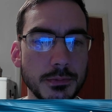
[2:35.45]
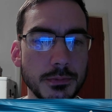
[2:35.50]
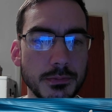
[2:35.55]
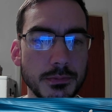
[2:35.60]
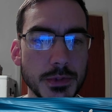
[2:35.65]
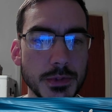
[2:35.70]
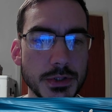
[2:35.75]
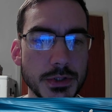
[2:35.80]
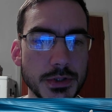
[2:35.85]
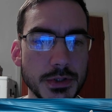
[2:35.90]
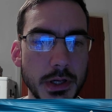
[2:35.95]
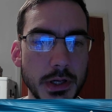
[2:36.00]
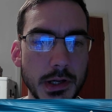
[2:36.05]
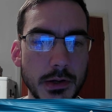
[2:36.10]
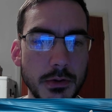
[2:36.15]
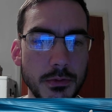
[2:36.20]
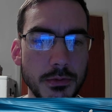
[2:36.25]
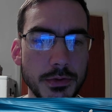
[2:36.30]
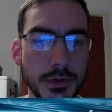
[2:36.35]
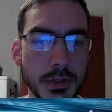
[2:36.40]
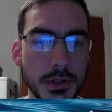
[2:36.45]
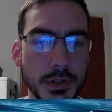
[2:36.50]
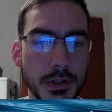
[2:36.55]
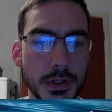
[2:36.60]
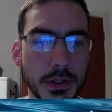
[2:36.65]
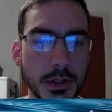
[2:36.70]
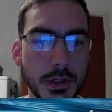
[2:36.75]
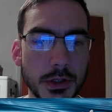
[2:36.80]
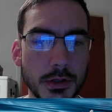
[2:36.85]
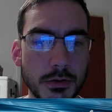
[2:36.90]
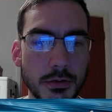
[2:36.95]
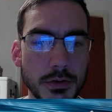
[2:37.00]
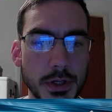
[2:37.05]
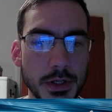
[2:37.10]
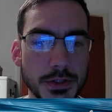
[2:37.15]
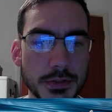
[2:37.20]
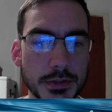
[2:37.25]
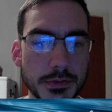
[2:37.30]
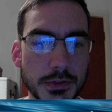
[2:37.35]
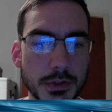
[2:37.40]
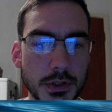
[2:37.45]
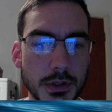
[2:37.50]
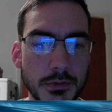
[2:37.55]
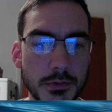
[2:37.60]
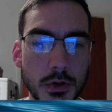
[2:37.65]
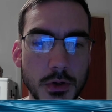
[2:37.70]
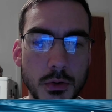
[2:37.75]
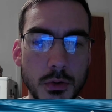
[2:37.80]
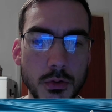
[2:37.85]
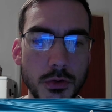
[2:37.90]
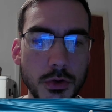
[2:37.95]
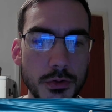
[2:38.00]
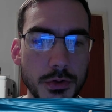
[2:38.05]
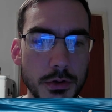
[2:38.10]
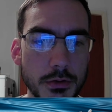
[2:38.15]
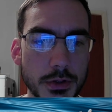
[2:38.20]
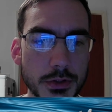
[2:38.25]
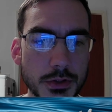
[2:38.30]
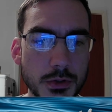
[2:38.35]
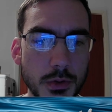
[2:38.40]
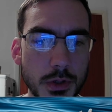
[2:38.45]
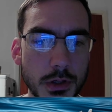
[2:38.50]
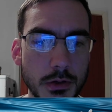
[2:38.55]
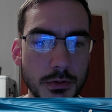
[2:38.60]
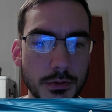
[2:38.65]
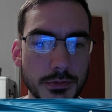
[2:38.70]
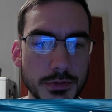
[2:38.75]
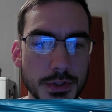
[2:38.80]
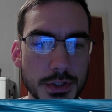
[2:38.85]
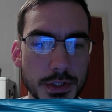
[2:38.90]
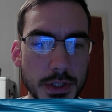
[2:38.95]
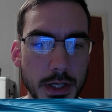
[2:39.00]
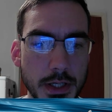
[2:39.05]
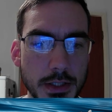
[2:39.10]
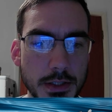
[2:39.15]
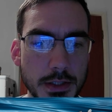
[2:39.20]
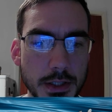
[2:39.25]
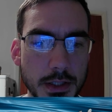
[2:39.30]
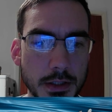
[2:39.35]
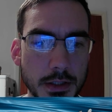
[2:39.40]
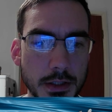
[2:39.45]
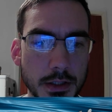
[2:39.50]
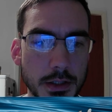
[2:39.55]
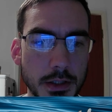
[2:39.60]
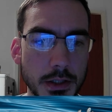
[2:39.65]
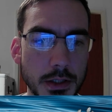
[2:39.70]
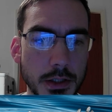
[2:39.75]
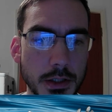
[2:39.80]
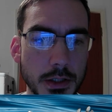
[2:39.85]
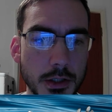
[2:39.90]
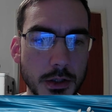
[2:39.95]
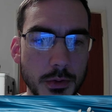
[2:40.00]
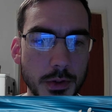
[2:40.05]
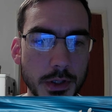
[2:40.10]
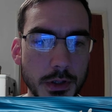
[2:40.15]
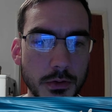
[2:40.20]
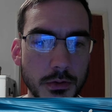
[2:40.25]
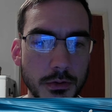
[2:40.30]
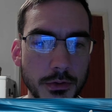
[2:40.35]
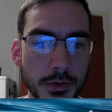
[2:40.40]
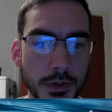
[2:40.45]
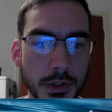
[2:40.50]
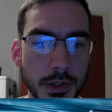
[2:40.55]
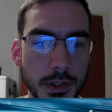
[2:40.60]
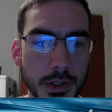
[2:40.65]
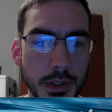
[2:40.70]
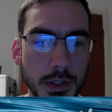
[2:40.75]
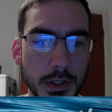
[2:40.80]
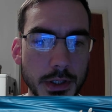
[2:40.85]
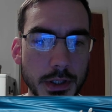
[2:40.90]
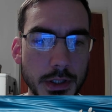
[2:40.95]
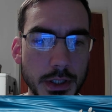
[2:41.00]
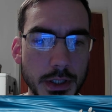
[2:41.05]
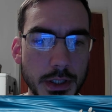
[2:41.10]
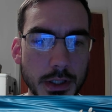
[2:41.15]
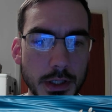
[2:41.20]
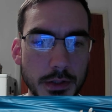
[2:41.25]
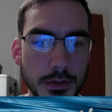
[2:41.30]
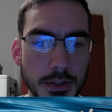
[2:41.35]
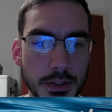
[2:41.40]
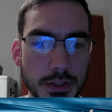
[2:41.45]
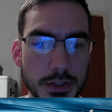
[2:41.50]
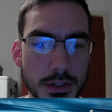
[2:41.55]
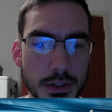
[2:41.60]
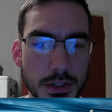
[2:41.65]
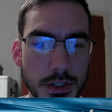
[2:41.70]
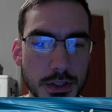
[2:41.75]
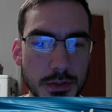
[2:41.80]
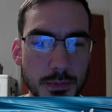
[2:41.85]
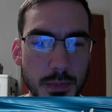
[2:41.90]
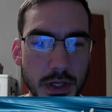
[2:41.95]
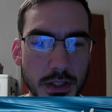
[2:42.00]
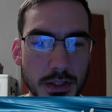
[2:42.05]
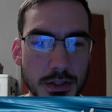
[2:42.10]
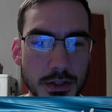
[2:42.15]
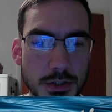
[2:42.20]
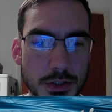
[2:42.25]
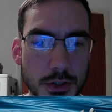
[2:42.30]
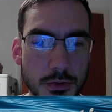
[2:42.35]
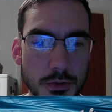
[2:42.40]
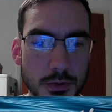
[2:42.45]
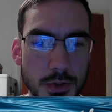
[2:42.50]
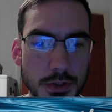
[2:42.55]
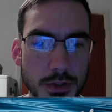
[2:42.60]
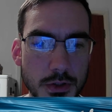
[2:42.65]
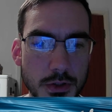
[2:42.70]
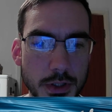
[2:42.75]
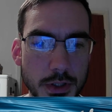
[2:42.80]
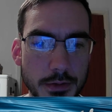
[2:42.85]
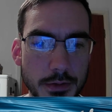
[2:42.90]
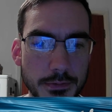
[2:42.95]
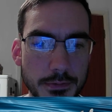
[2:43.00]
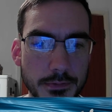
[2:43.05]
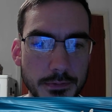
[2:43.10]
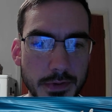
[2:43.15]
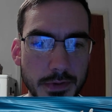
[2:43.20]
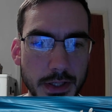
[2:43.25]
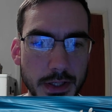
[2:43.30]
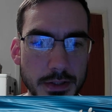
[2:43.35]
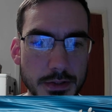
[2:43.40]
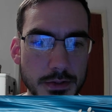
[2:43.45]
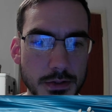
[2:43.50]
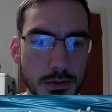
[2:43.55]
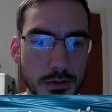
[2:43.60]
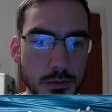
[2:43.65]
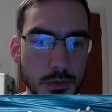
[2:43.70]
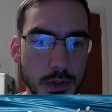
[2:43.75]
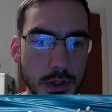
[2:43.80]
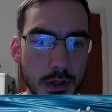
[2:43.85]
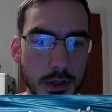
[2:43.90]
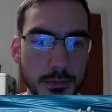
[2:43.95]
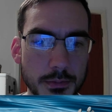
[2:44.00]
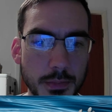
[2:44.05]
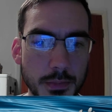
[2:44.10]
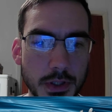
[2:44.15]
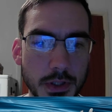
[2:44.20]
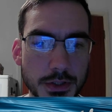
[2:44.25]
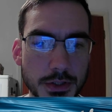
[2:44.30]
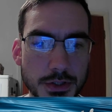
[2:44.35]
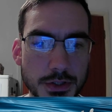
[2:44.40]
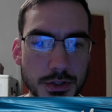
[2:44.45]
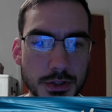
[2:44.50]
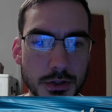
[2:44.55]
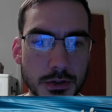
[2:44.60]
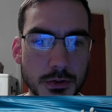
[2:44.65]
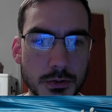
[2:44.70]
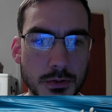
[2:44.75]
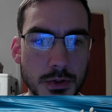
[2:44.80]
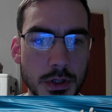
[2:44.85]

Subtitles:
This is a healthy creative curve, although there is quite a lot of chaining going on here, and this may show, it's kind of faint as well, and it might show